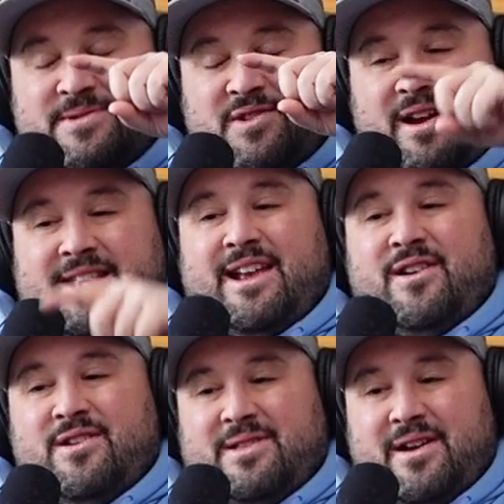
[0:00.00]
was great to hear
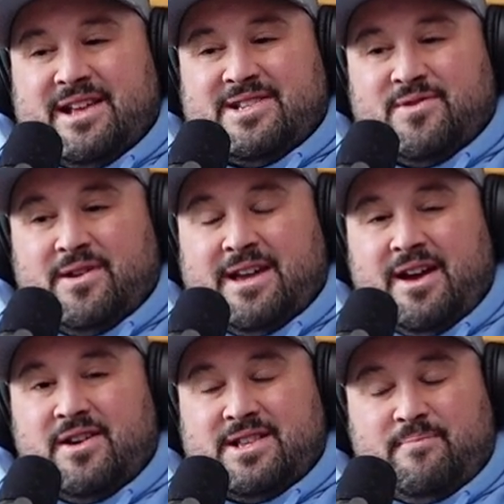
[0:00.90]
you tell that story again
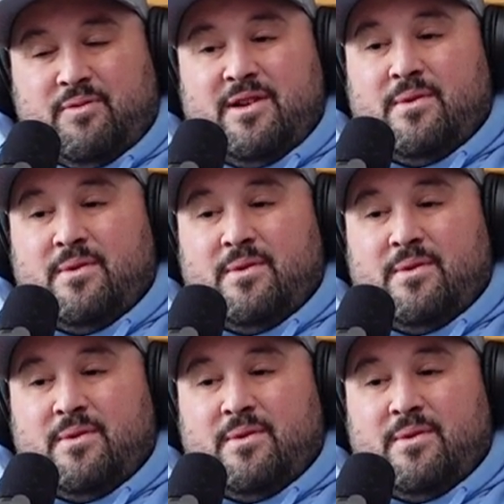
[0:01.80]
because I pretty